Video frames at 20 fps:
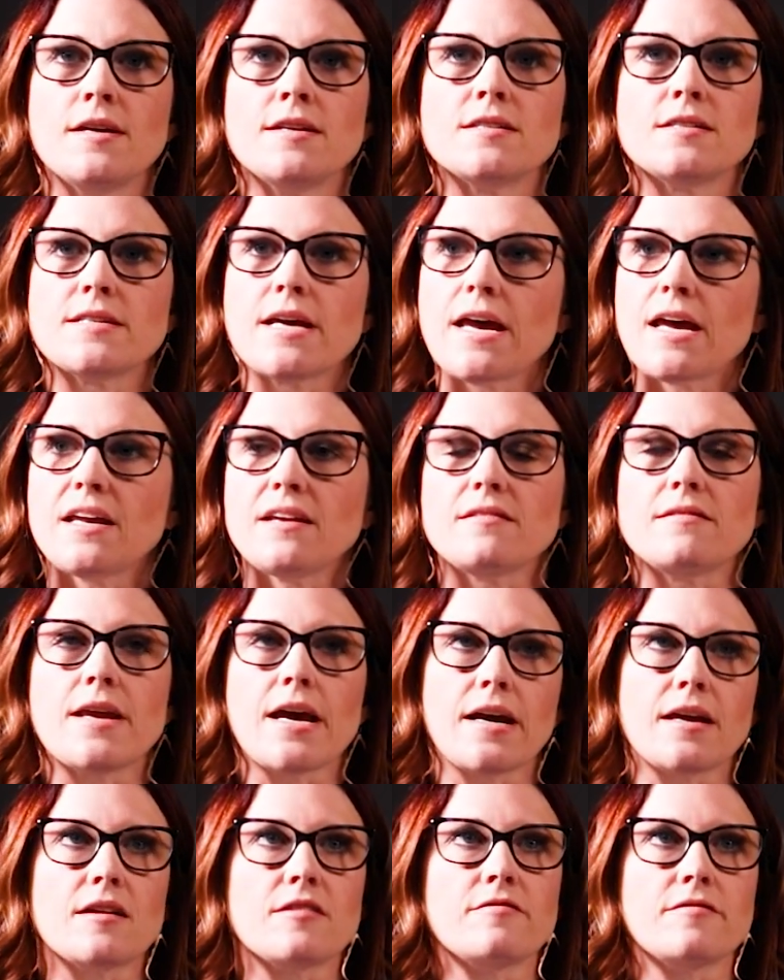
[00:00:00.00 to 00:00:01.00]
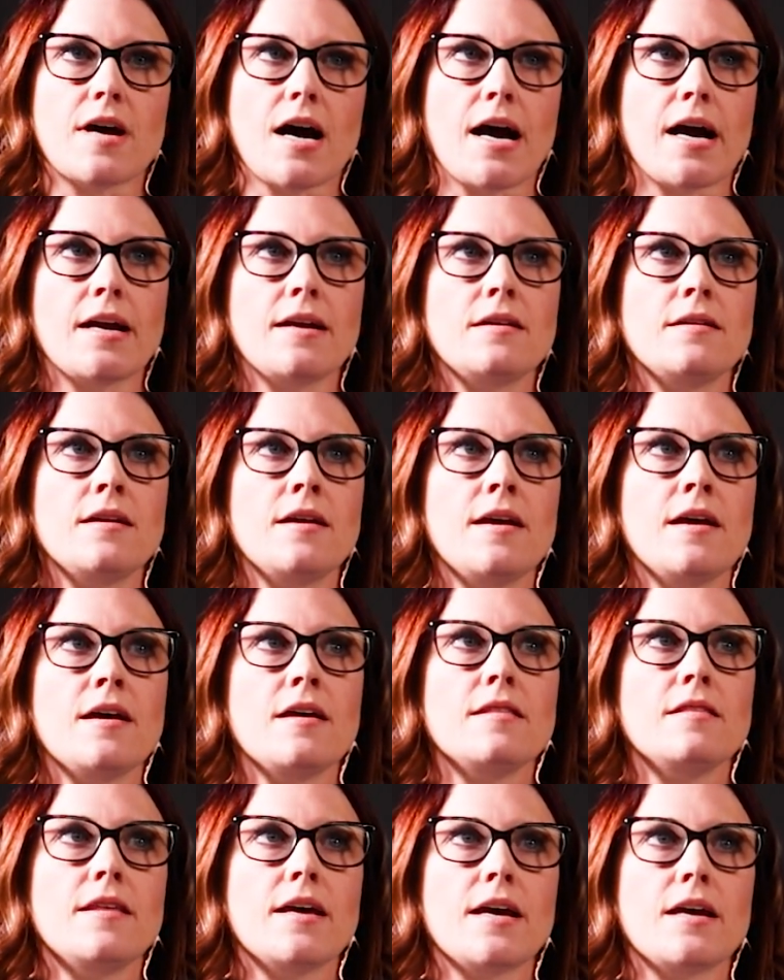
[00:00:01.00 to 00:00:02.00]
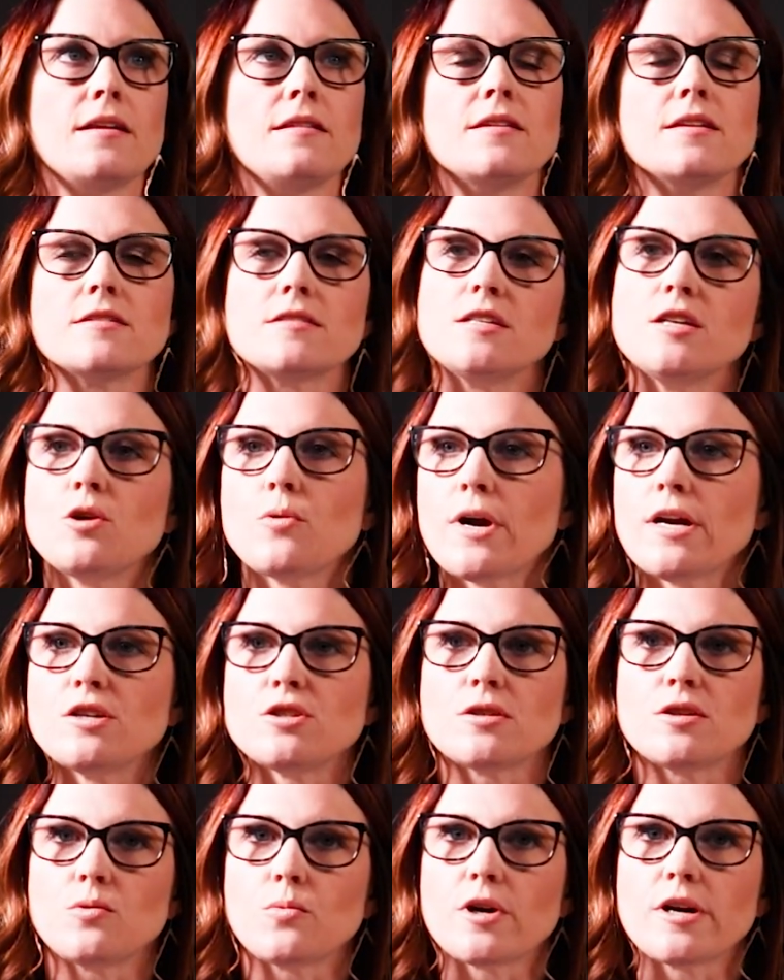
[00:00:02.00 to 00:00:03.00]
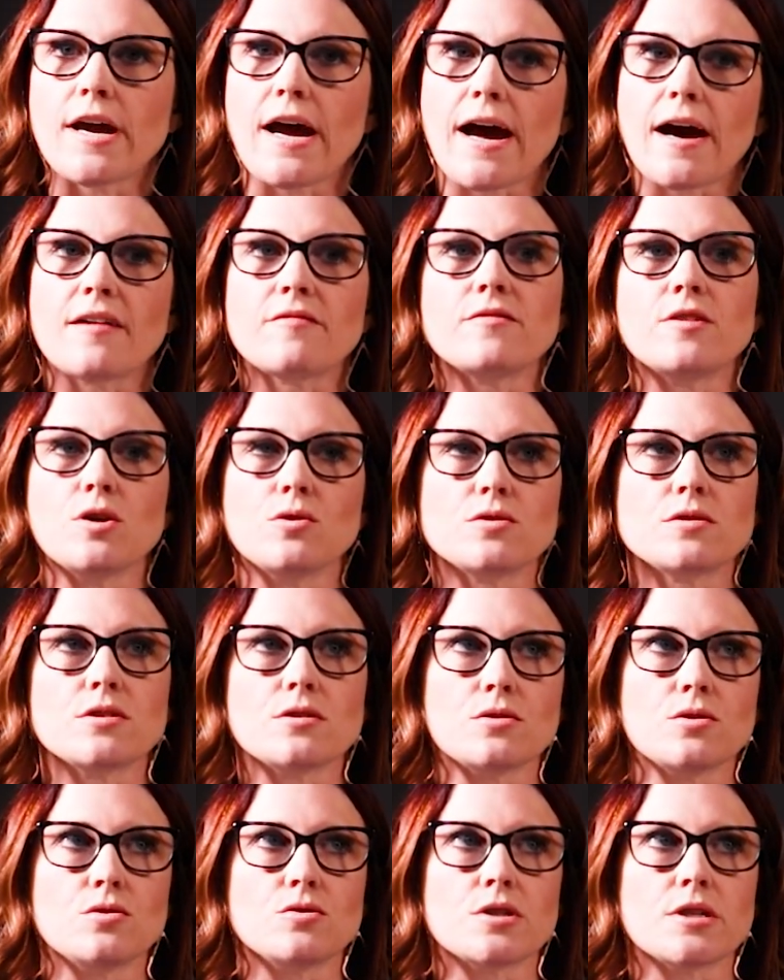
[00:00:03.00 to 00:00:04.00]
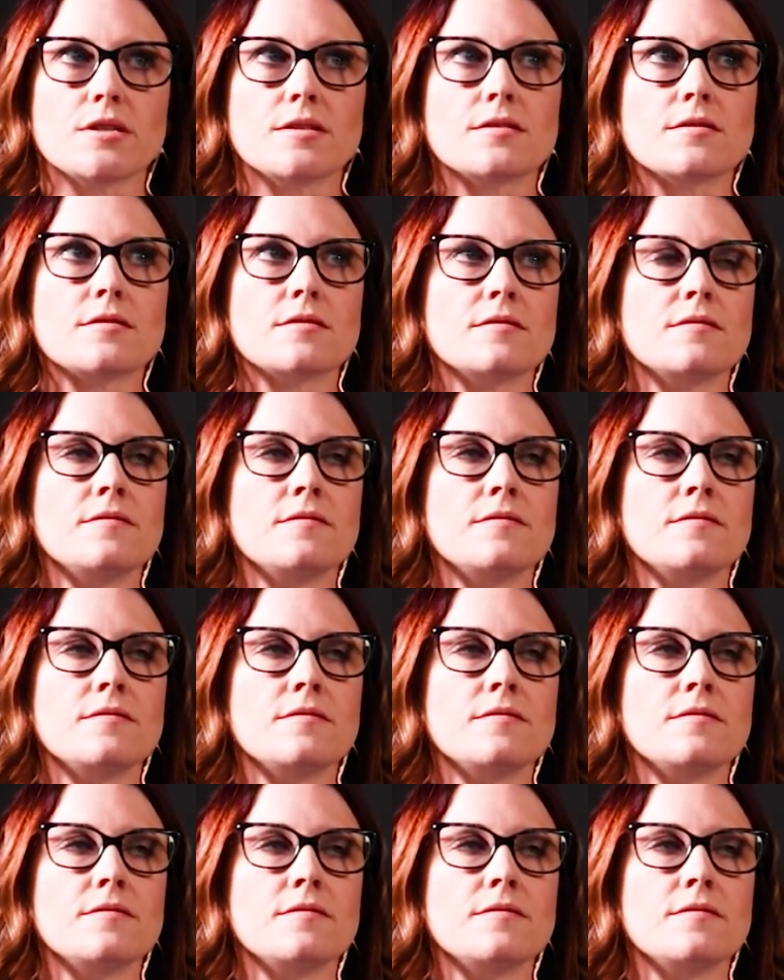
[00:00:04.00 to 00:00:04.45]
say negative 9, then this equation would have no solutions.